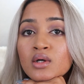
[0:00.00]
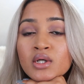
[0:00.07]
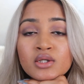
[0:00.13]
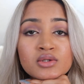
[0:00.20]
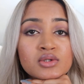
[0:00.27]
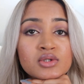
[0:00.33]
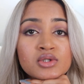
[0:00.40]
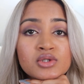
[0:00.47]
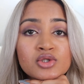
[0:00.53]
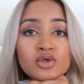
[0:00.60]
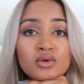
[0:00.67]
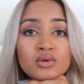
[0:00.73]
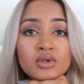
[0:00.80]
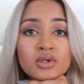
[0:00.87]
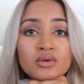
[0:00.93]
It's
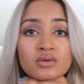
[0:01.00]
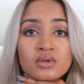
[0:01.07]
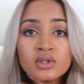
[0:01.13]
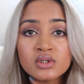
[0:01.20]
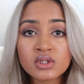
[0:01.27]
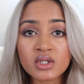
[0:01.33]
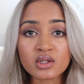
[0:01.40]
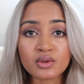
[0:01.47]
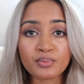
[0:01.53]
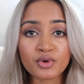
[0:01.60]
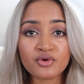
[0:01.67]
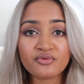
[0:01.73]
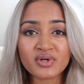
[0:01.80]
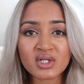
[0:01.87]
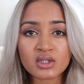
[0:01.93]
so cute. It's like the
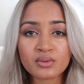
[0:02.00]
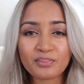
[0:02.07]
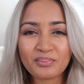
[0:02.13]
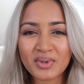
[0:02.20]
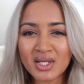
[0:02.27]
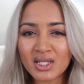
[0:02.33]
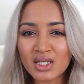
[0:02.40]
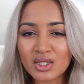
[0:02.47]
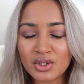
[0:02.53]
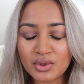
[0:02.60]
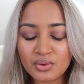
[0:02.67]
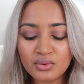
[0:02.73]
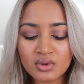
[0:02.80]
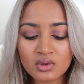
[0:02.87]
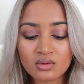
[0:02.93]
perfect pinky
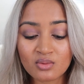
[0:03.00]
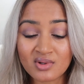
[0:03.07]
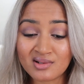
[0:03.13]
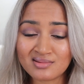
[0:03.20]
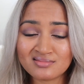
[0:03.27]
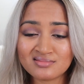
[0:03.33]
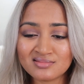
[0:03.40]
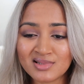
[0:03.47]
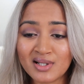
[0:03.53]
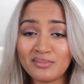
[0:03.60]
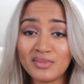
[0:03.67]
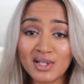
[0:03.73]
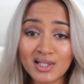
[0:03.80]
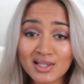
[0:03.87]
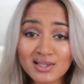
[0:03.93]
nude. Well, I
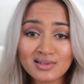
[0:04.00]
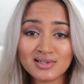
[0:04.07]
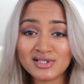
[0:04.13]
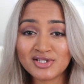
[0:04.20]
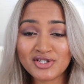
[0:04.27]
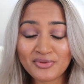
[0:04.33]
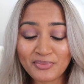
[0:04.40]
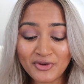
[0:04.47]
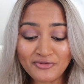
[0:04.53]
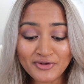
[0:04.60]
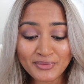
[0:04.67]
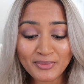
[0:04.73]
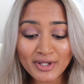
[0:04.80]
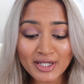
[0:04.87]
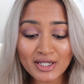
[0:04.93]
made it into the
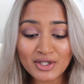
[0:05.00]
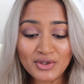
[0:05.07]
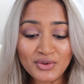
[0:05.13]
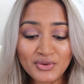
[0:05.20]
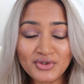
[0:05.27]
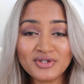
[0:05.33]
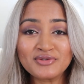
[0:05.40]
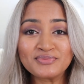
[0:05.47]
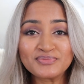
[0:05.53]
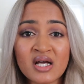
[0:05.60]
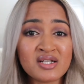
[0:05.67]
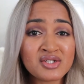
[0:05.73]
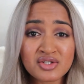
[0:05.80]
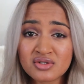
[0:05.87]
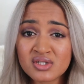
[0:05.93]
perfect pinky nude.
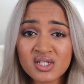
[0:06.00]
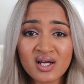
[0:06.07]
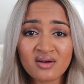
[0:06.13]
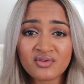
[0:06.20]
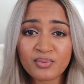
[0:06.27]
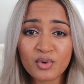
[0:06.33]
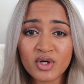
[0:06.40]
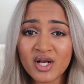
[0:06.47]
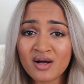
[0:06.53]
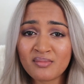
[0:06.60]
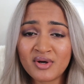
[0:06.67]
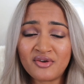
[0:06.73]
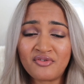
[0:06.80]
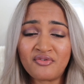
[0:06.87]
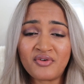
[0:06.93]
I seriously have to point
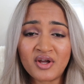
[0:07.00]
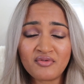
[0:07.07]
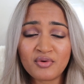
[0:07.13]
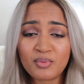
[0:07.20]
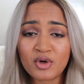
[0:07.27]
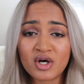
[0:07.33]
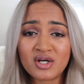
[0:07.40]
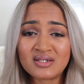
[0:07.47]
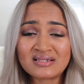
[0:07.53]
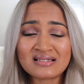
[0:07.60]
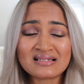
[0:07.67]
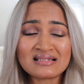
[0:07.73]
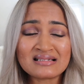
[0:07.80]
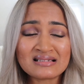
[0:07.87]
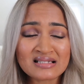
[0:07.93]
out my favorite product
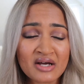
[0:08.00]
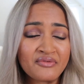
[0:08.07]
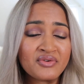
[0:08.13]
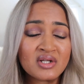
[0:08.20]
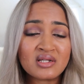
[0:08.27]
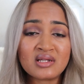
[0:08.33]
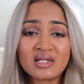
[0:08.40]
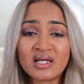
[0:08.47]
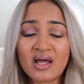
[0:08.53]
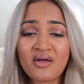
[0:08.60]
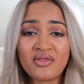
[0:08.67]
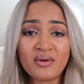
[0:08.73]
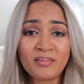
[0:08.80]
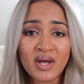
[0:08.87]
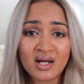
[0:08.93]
is definitely
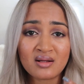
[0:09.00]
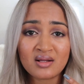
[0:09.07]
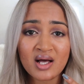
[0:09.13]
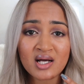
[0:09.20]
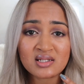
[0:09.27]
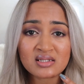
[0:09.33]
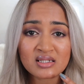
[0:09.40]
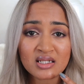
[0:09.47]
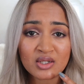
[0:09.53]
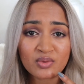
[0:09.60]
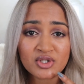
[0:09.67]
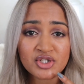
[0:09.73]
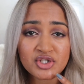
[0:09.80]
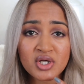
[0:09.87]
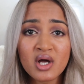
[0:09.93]
the MegaLast
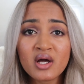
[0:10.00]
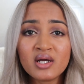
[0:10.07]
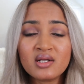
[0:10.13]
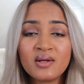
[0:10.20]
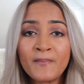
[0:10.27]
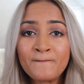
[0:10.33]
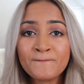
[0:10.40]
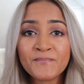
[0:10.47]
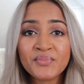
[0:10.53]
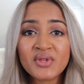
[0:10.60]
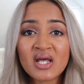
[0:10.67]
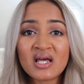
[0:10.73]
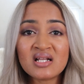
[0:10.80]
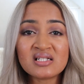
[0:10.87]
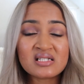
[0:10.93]
Liquid Shine.
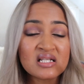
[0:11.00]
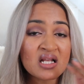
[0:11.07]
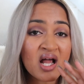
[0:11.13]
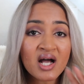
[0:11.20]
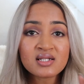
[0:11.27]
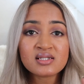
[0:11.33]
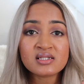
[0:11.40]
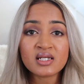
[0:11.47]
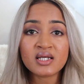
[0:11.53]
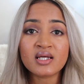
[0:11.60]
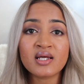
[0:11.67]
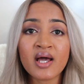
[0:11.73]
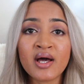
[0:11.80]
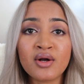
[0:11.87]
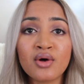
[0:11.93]
It is not
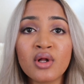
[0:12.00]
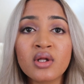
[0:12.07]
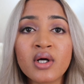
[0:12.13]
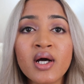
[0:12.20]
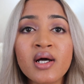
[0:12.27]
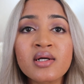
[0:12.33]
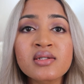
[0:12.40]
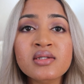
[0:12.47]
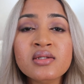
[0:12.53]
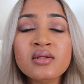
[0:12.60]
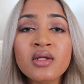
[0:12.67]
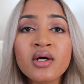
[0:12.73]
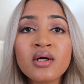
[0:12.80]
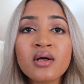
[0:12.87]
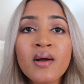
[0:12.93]
sticky at all, guys.
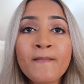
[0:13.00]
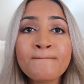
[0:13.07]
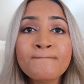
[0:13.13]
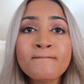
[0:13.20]
Look.